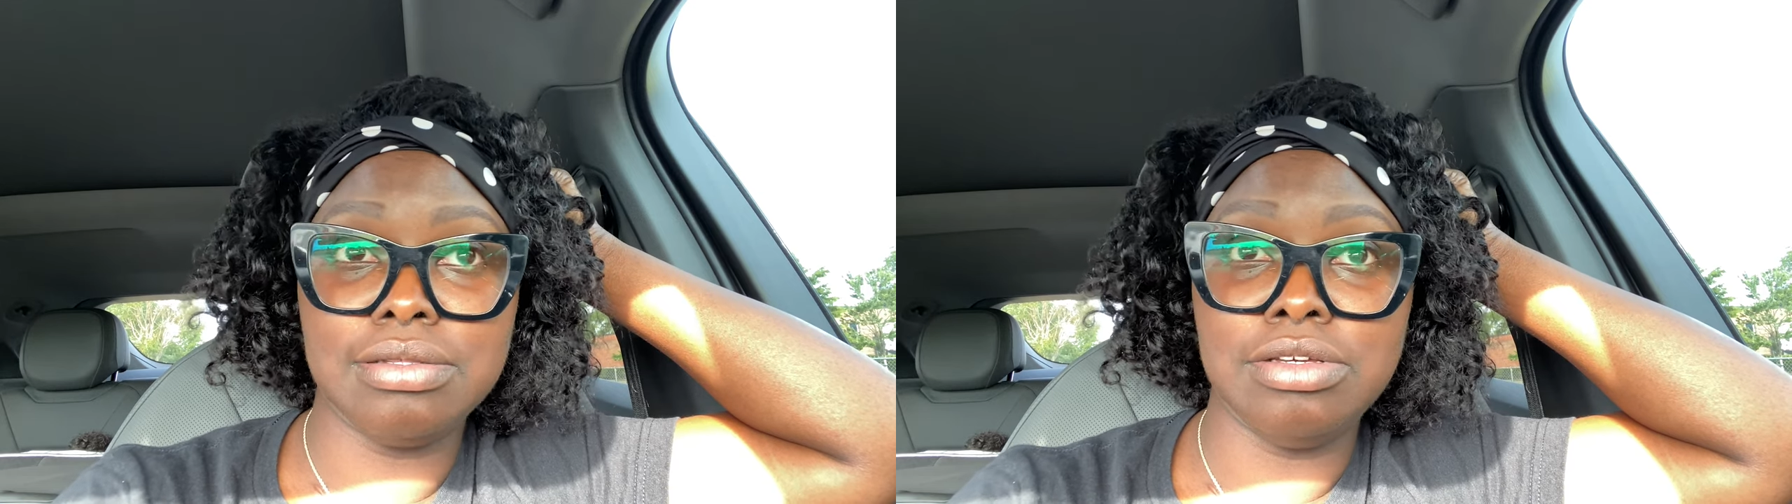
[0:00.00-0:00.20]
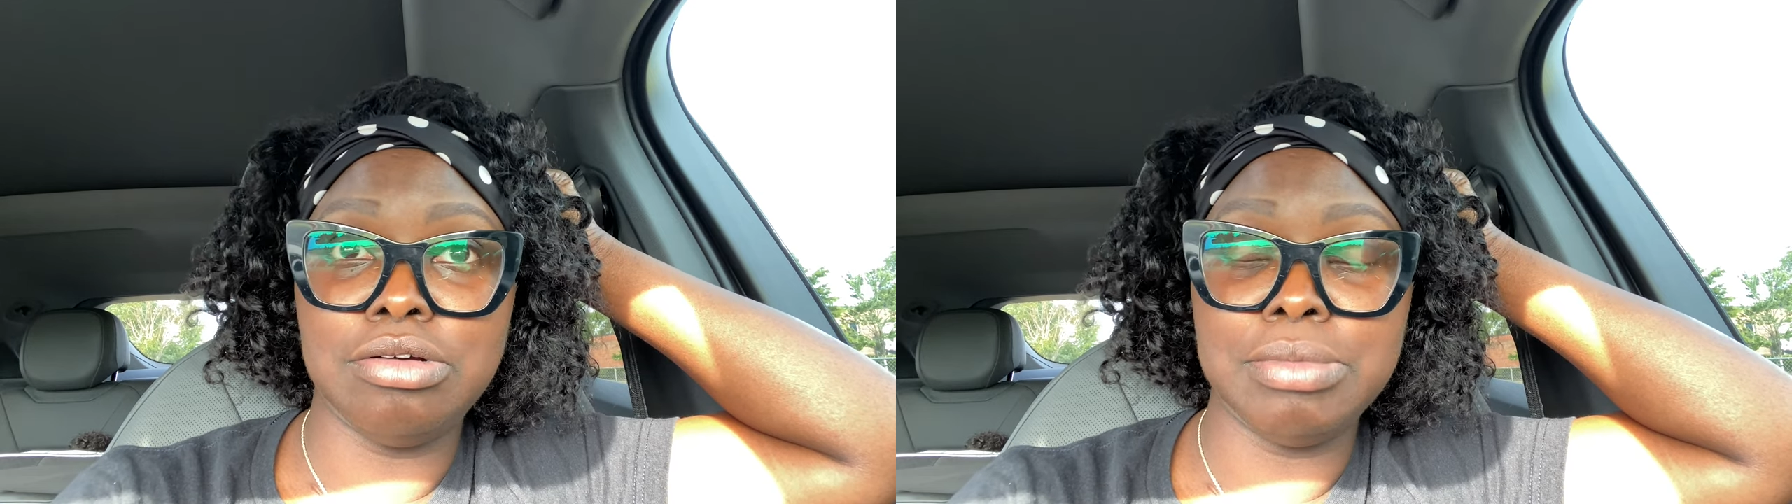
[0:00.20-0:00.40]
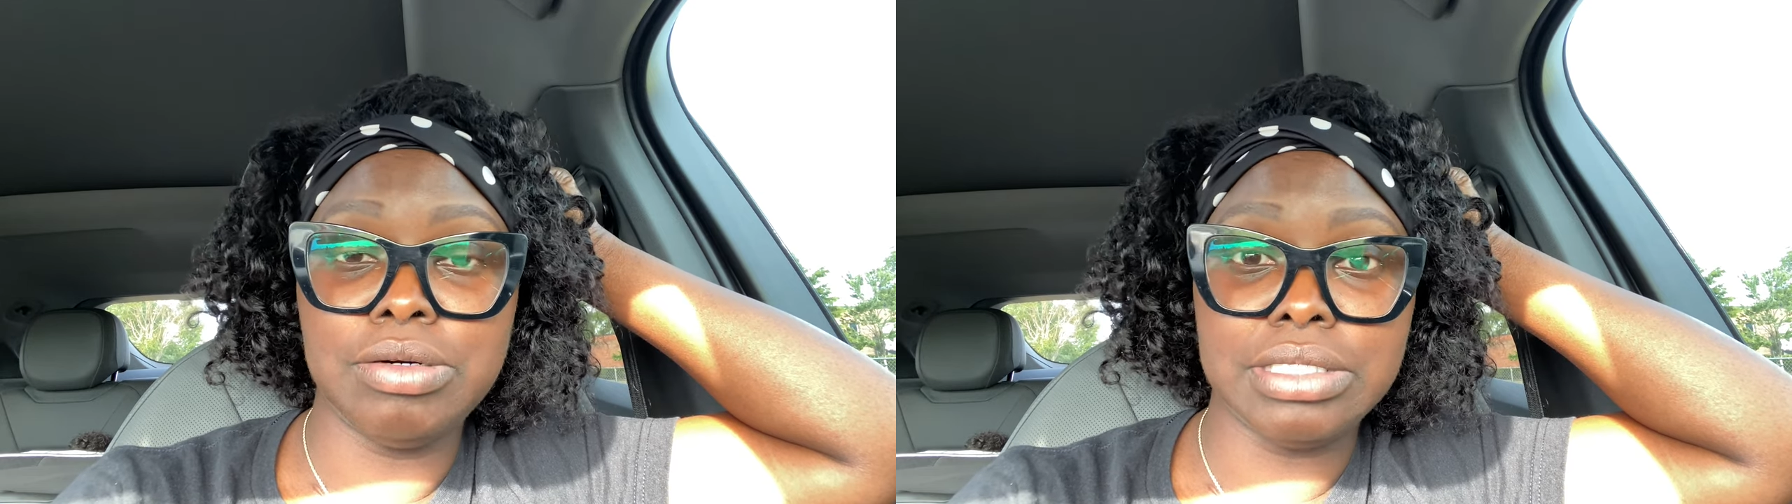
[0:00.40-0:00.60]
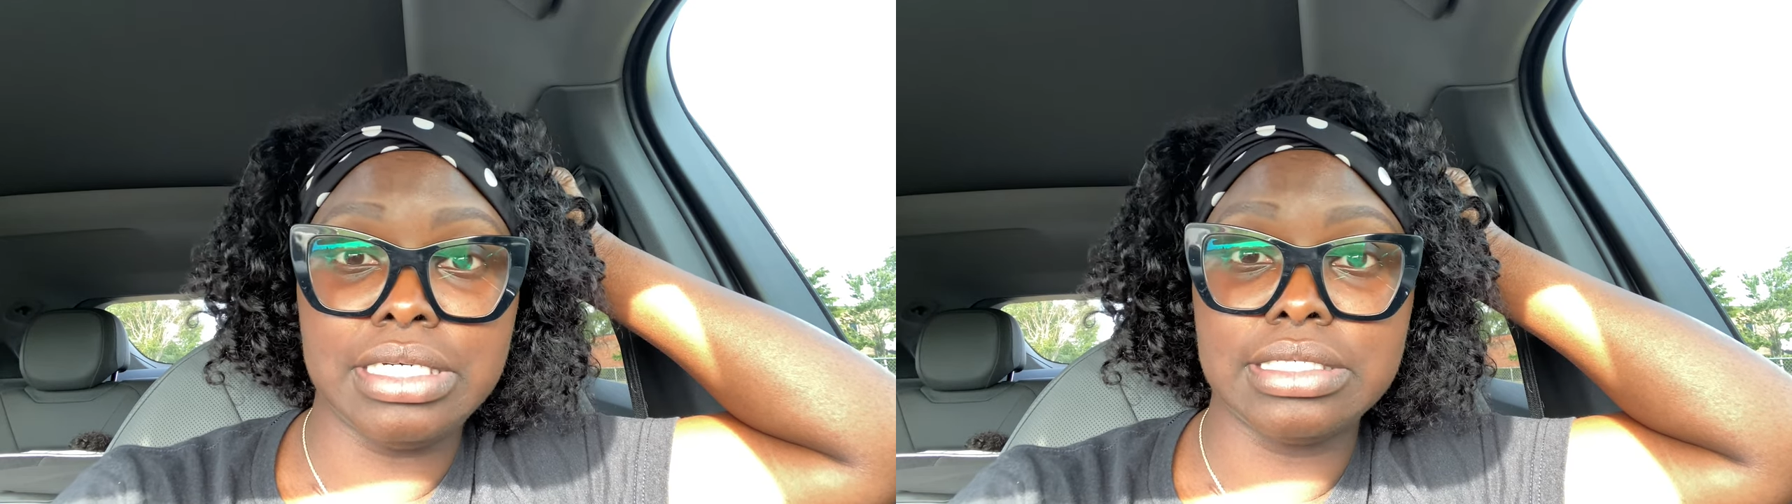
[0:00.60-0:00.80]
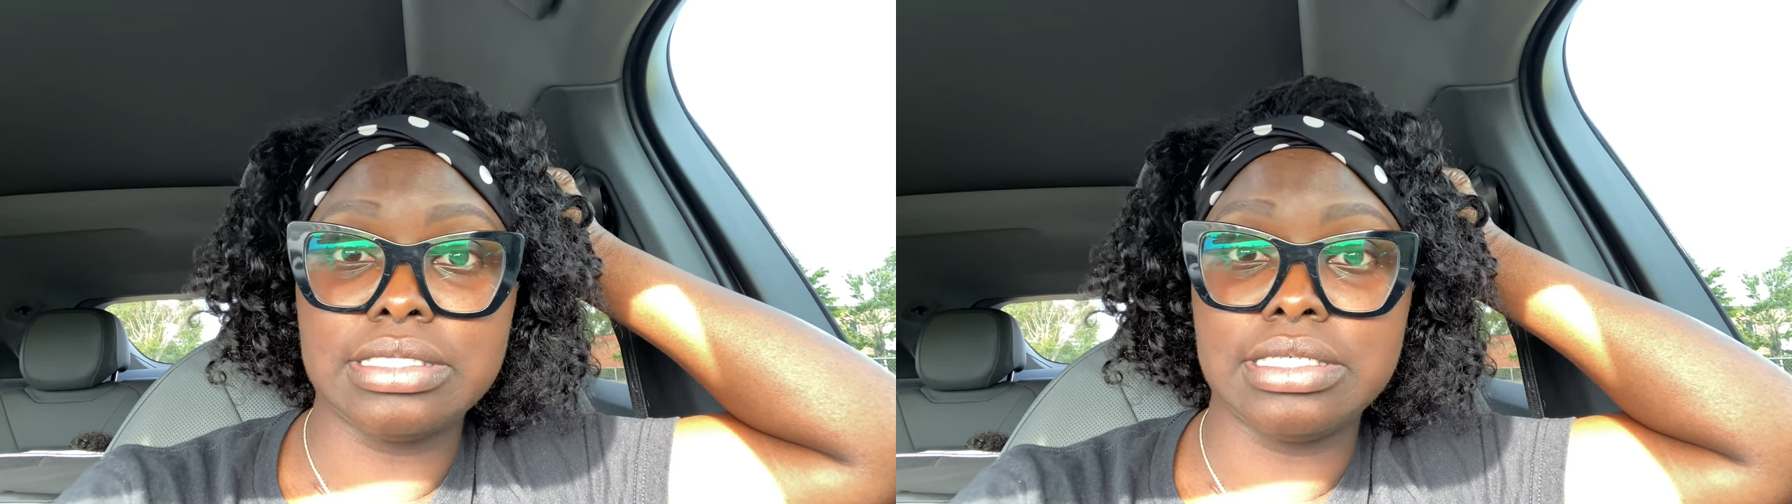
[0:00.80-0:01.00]
you know, milk
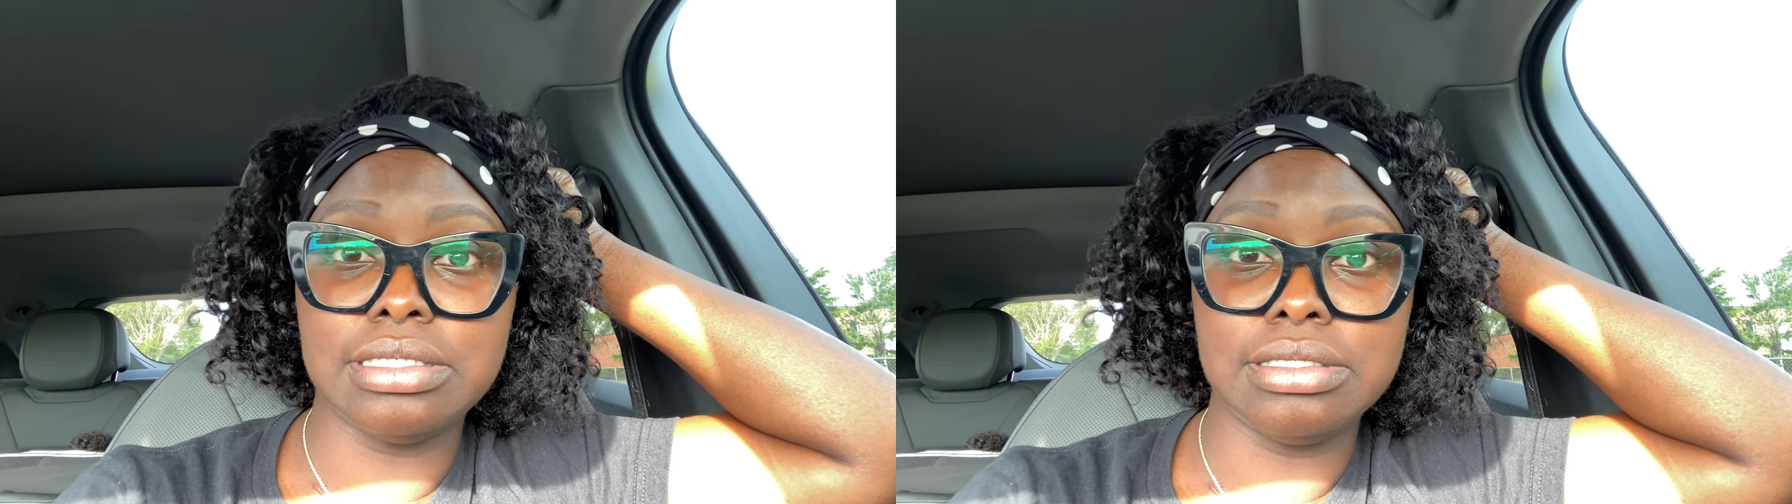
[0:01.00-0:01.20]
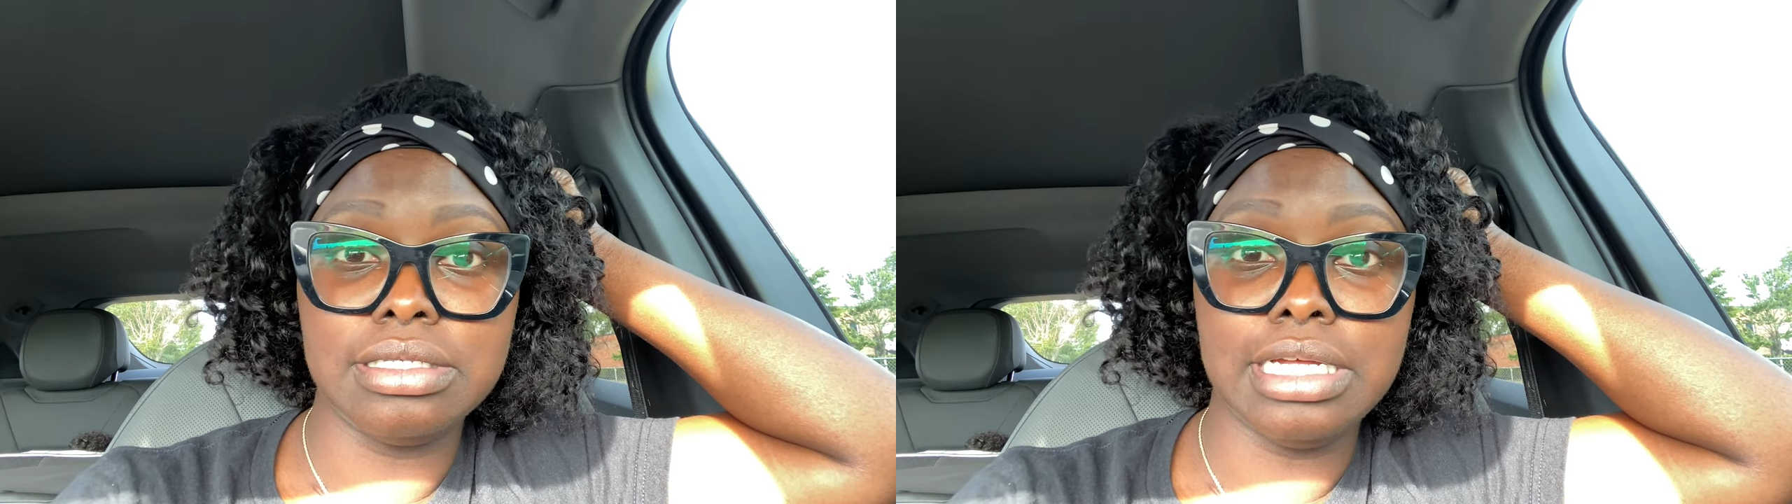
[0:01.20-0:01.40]
ducts, and